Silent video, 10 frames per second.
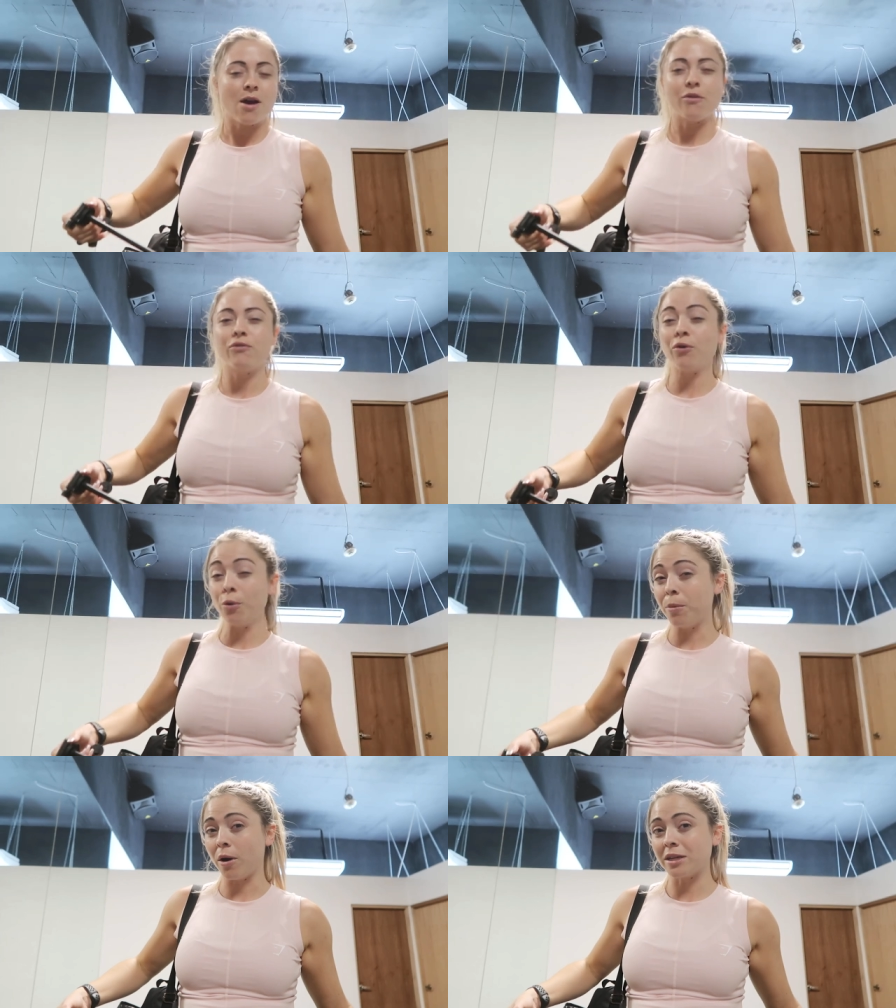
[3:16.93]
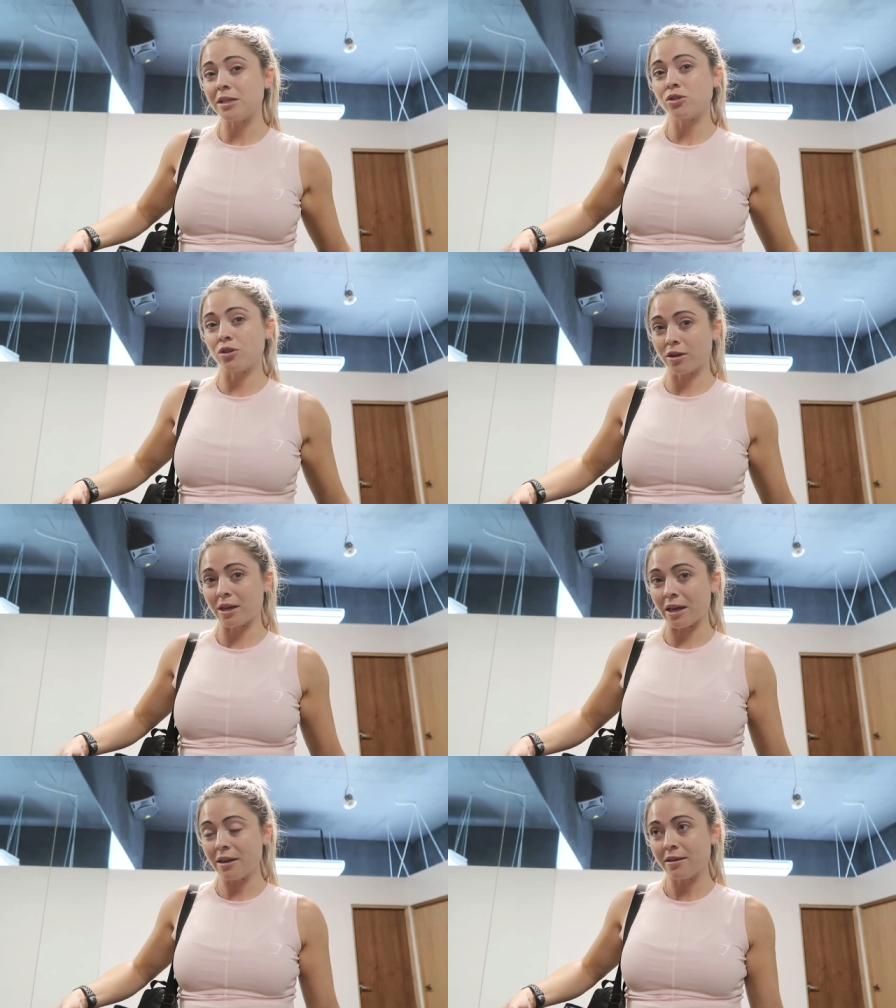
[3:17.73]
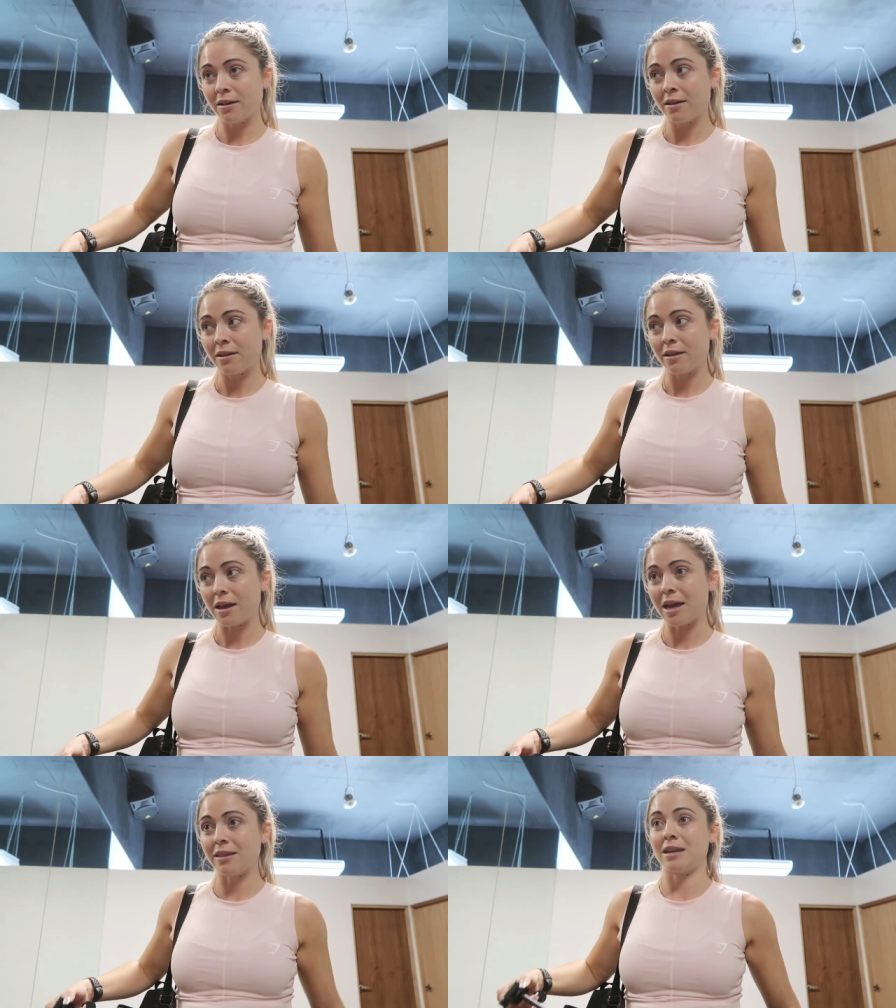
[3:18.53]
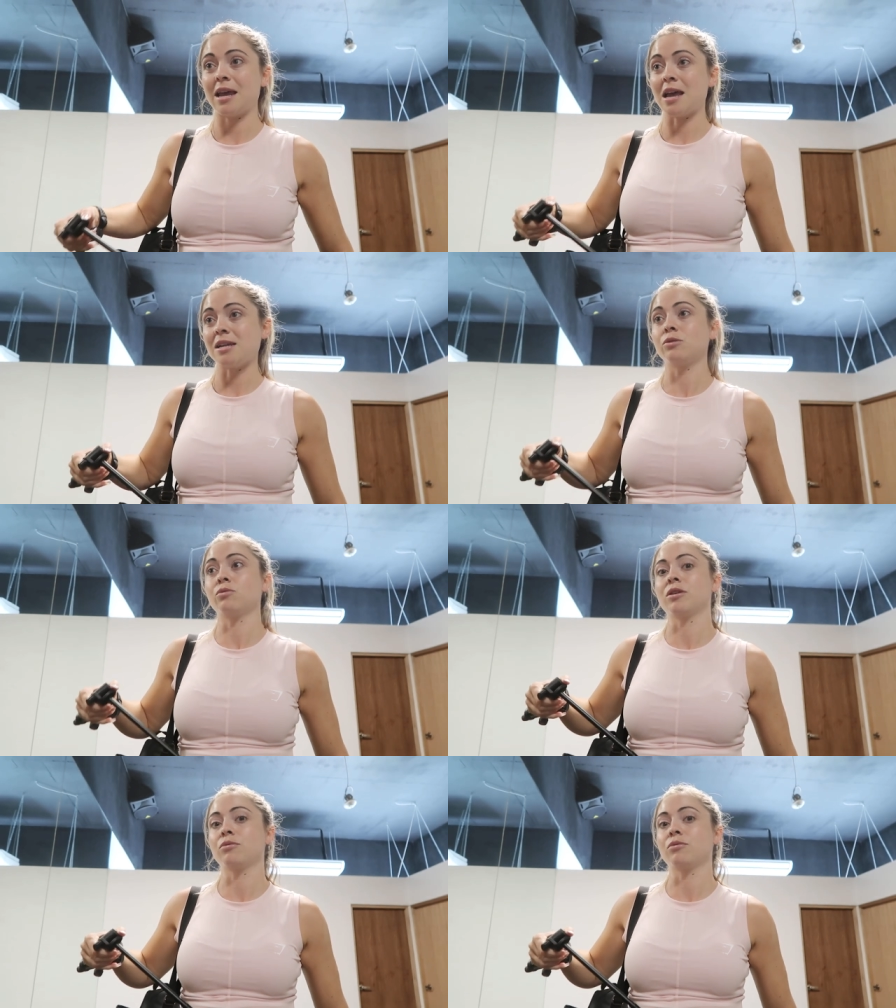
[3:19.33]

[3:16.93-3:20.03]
a full body circuit and then end with